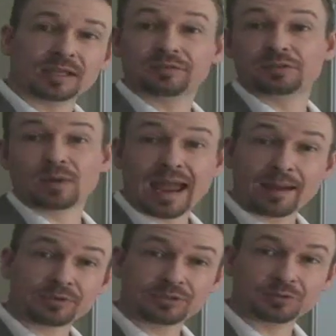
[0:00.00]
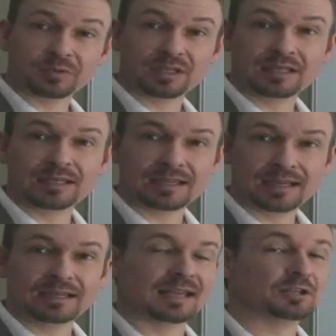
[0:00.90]
if you happen to be
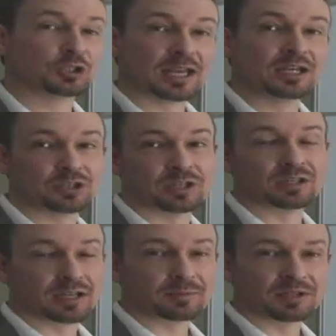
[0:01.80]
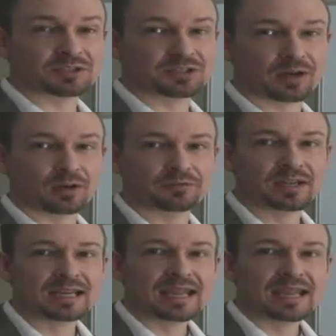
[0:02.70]
in education like myself.